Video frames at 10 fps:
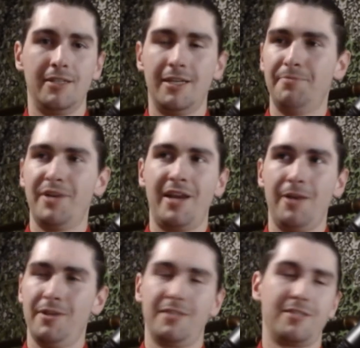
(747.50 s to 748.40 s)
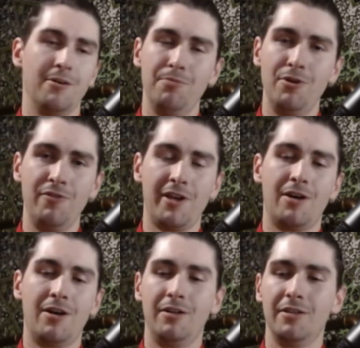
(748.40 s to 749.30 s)
But anyway, so
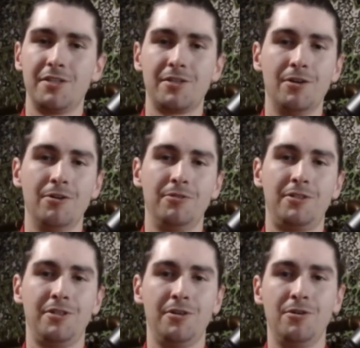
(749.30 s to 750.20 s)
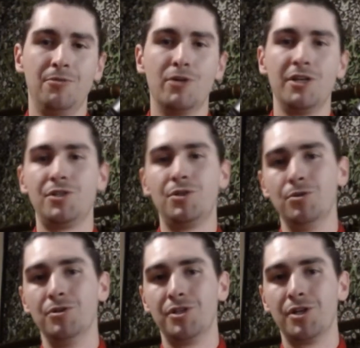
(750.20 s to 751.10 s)
moving on, let's go to what
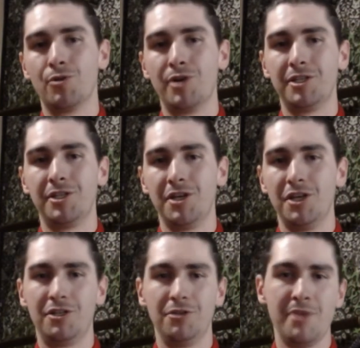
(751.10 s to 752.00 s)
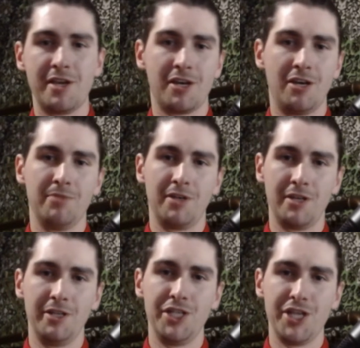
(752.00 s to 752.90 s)
tools you're going to need to become a
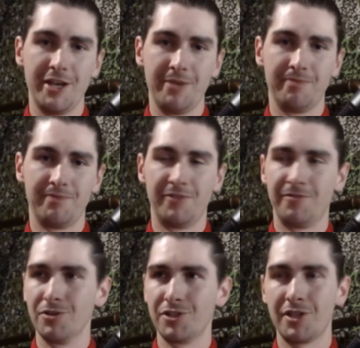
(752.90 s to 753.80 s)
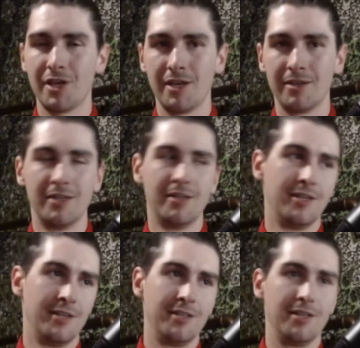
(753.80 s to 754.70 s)
good GM. The first thing,
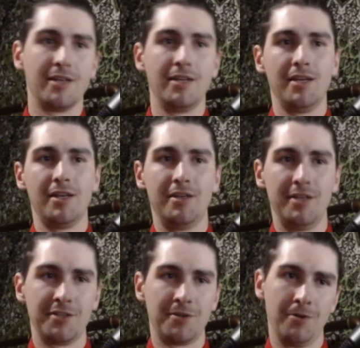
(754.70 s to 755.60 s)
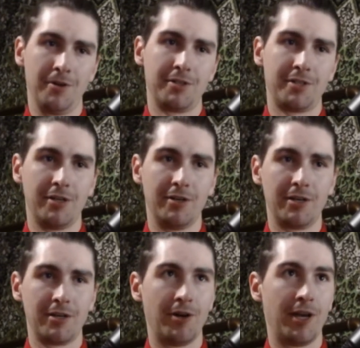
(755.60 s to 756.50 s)
you're going to need a Discord. So
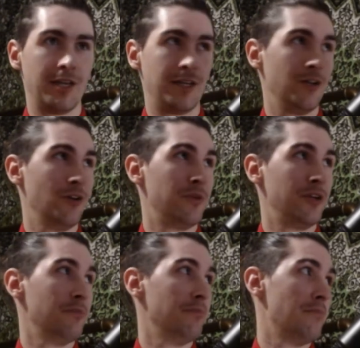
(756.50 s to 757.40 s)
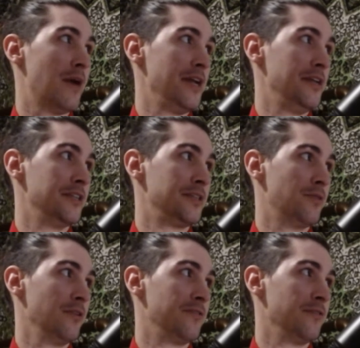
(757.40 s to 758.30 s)
I'll go ahead and I'll open up my
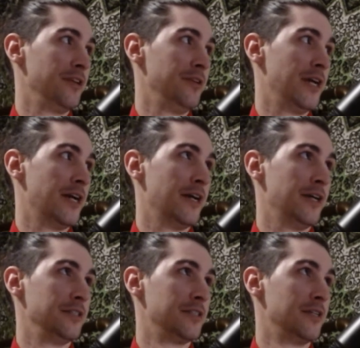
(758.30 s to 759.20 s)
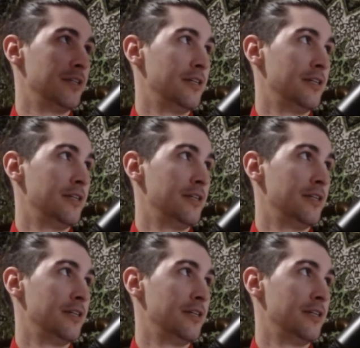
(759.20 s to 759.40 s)
Discord for you guys.